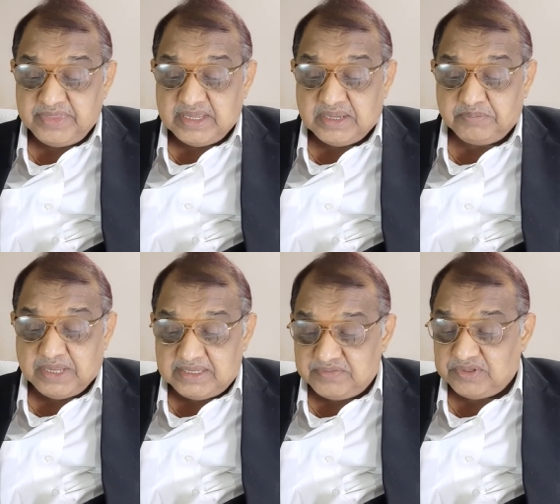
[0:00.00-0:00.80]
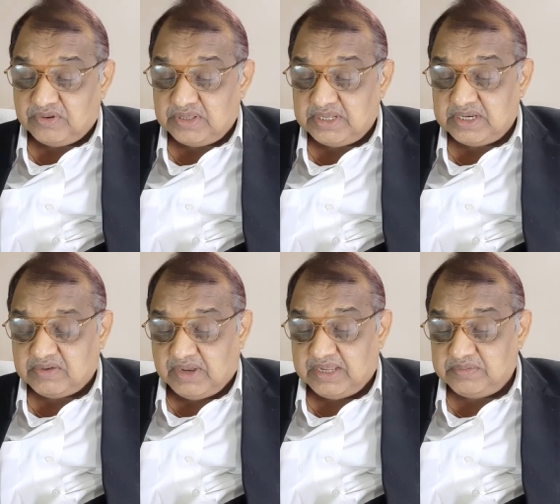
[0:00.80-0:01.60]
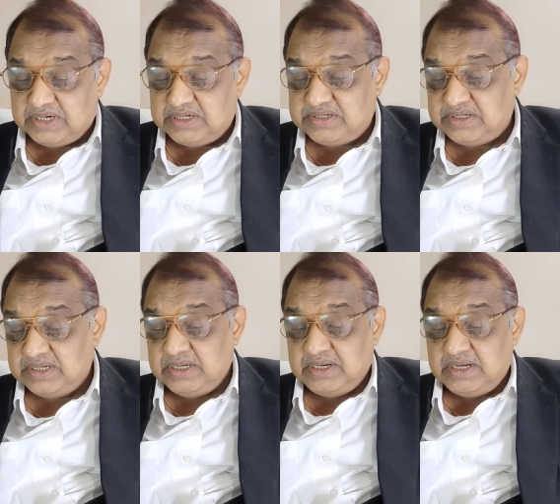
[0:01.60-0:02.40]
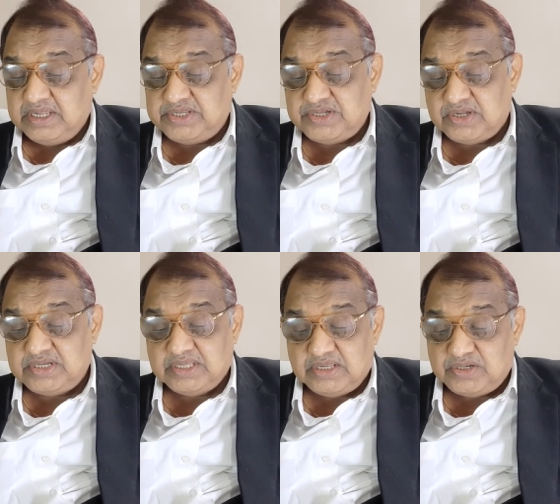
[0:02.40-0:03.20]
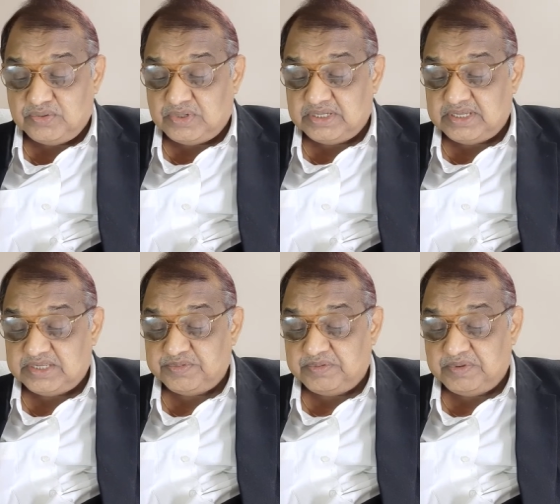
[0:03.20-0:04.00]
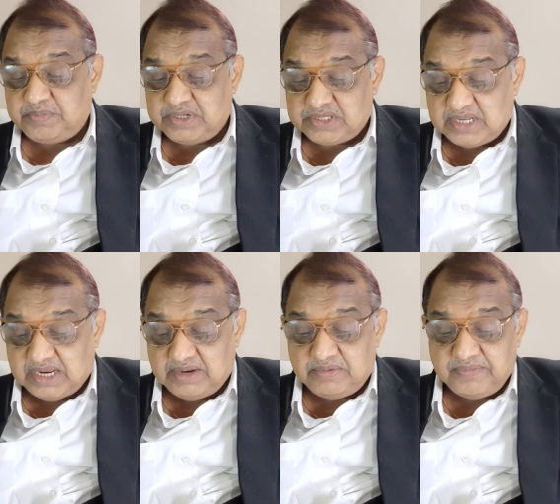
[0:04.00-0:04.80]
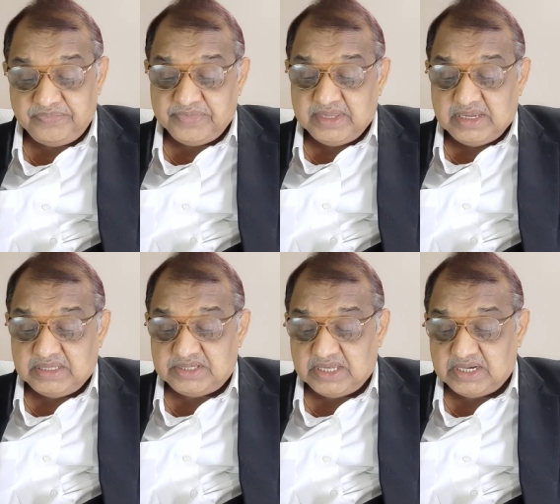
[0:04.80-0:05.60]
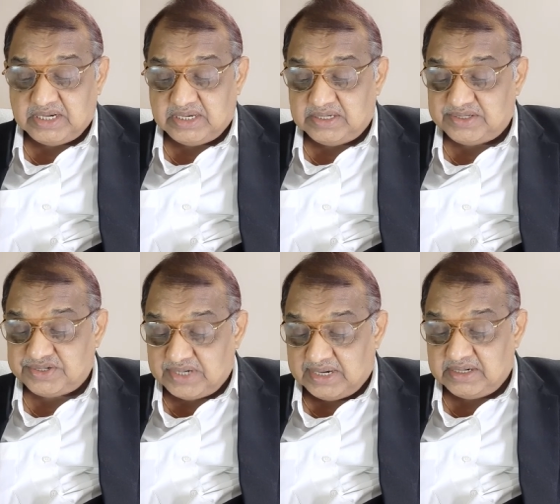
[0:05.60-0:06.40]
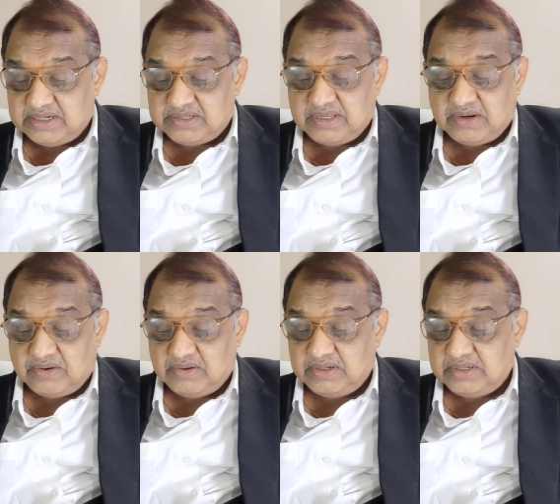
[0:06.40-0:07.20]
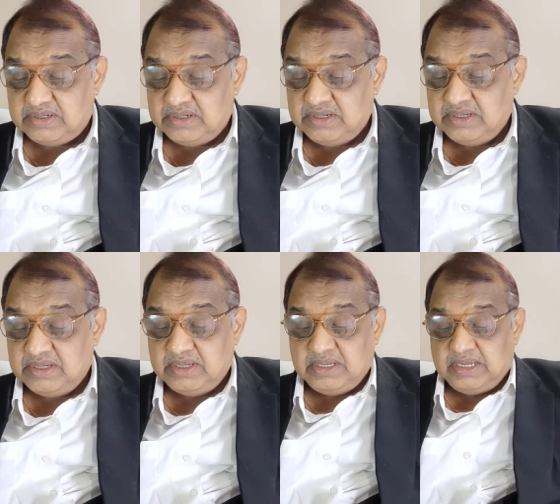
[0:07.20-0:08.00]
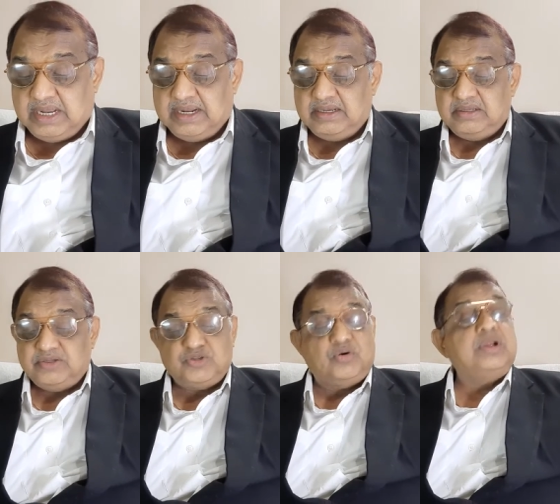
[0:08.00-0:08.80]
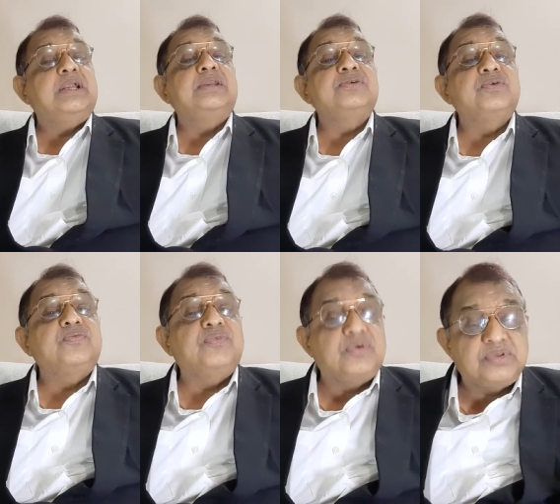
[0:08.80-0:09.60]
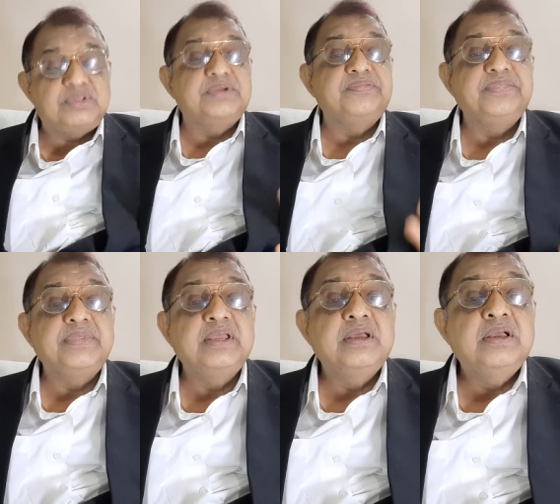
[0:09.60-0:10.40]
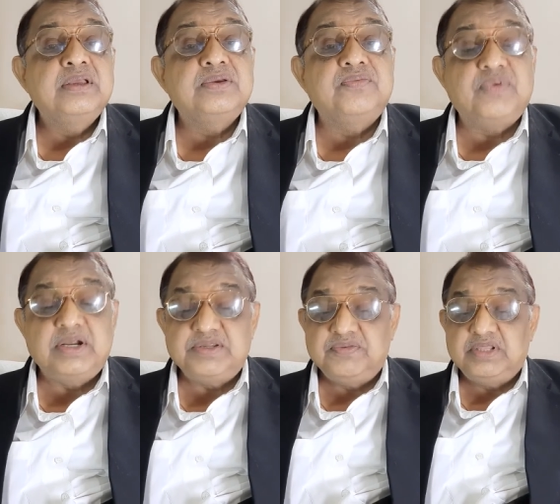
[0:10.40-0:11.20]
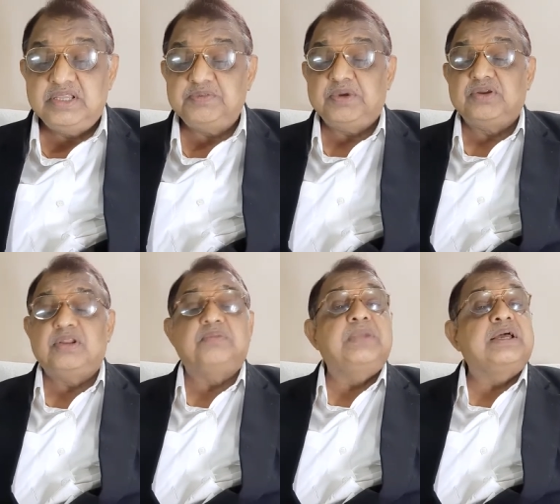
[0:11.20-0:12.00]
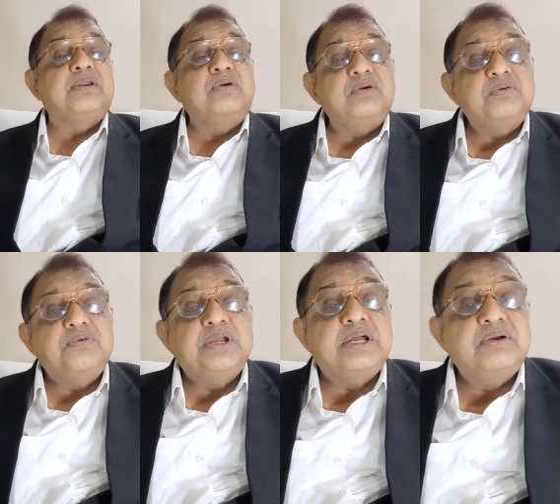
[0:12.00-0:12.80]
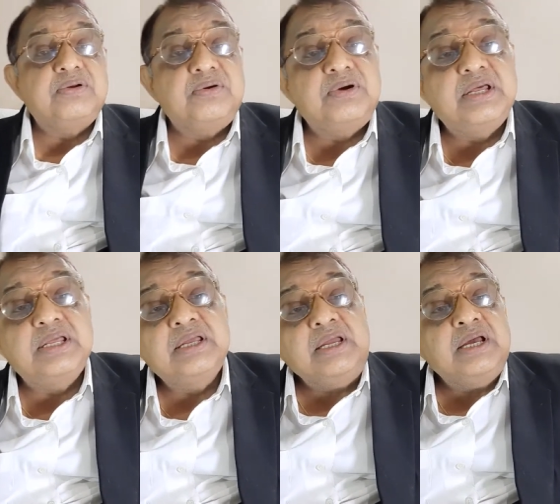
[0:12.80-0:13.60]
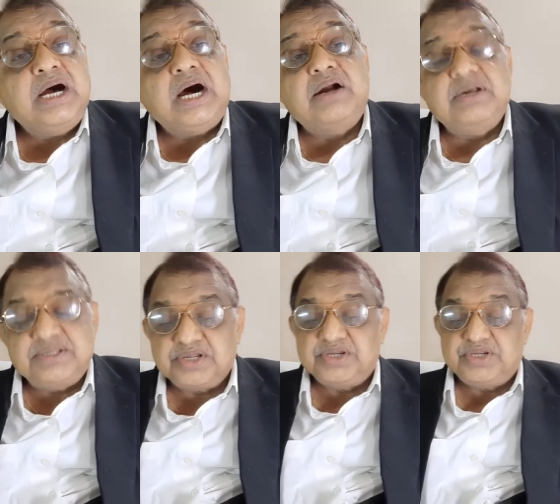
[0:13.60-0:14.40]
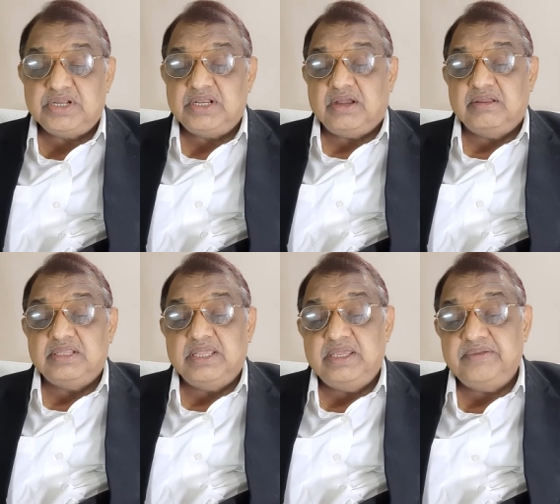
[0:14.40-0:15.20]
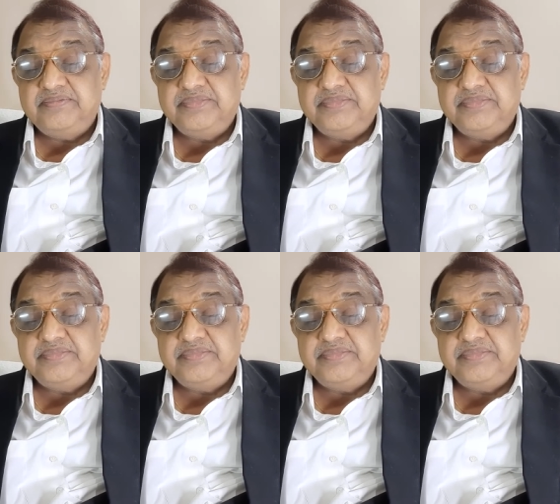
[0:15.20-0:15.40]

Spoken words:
complies with all the requirements, discharge other duties as may be prescribed, and the secretarial standards thereon, and so on and so forth. So friends, with this particular background, we conclude our discussion on the